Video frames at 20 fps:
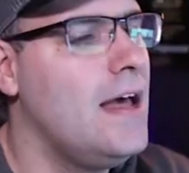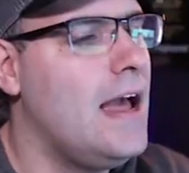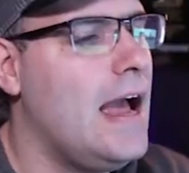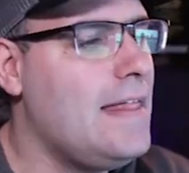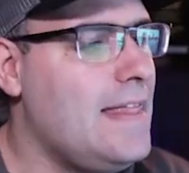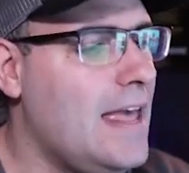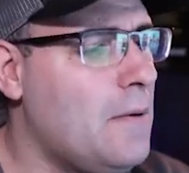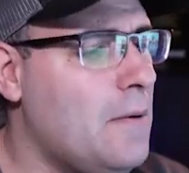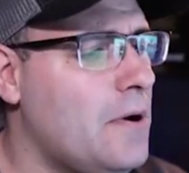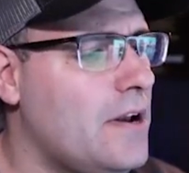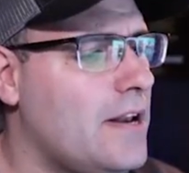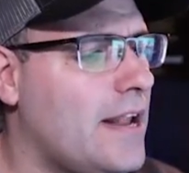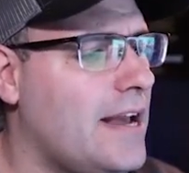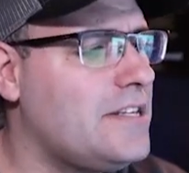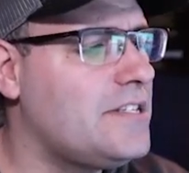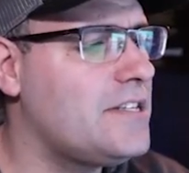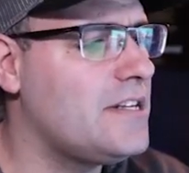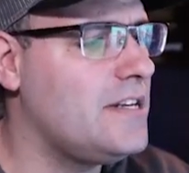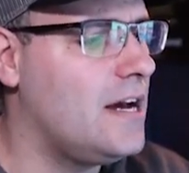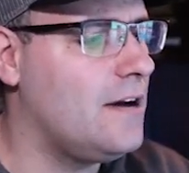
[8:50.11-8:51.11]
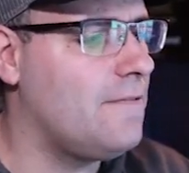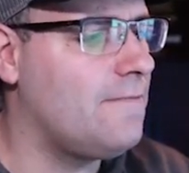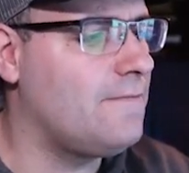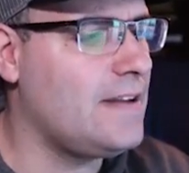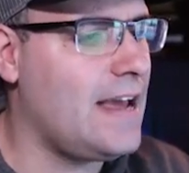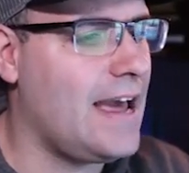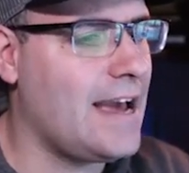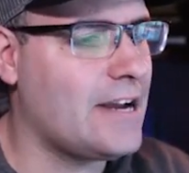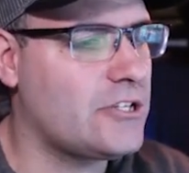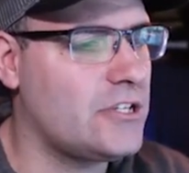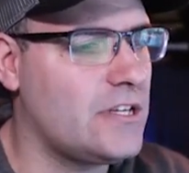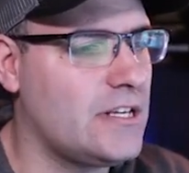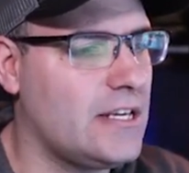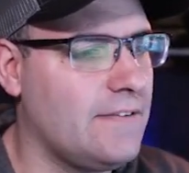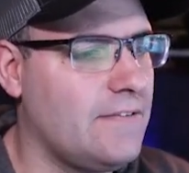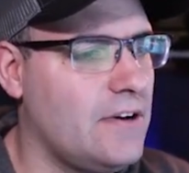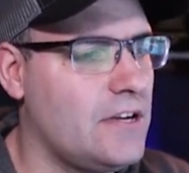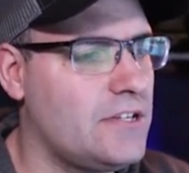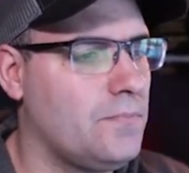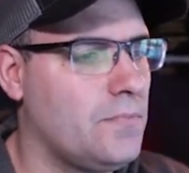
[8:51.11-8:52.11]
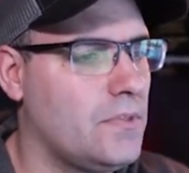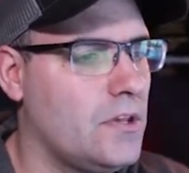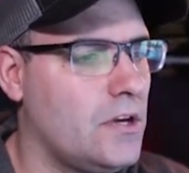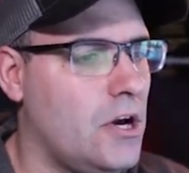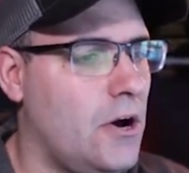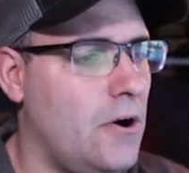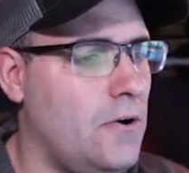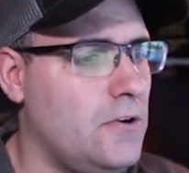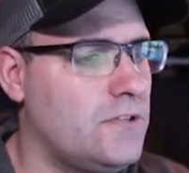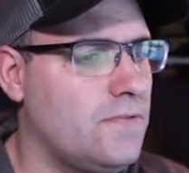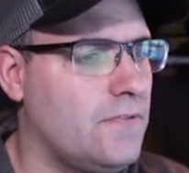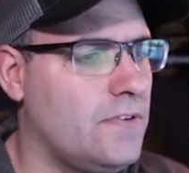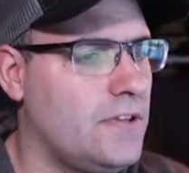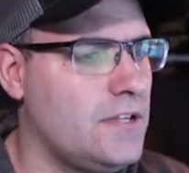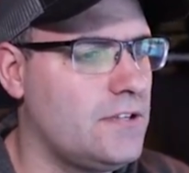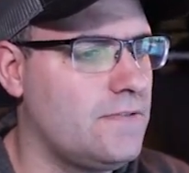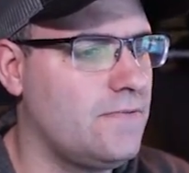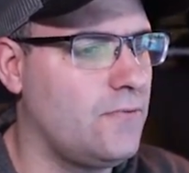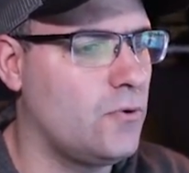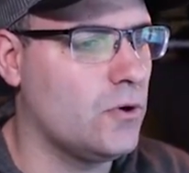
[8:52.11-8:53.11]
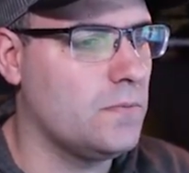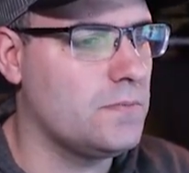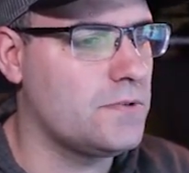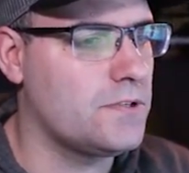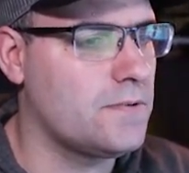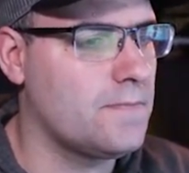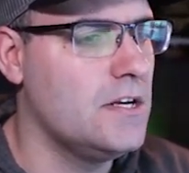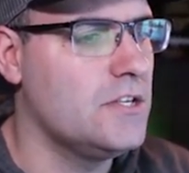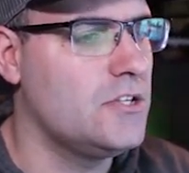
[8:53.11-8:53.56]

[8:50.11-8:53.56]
And they were nice enough to actually give us the codes for these forms.